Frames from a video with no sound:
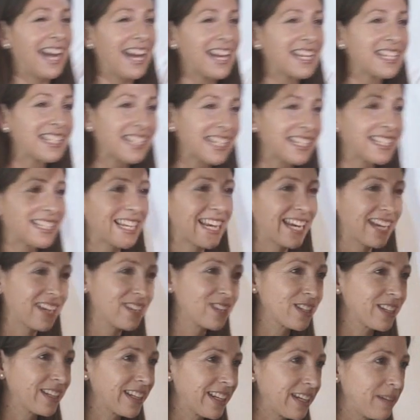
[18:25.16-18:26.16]
Keshet
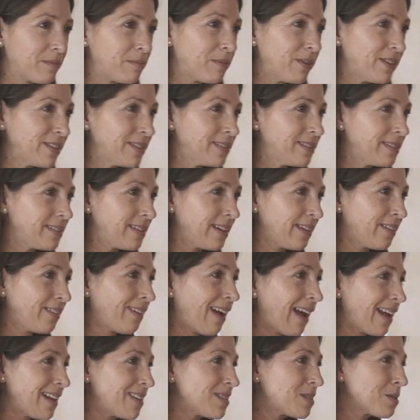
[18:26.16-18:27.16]
actually bought the
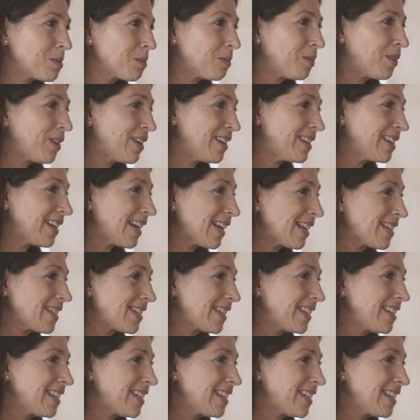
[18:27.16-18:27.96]
rights to broadcast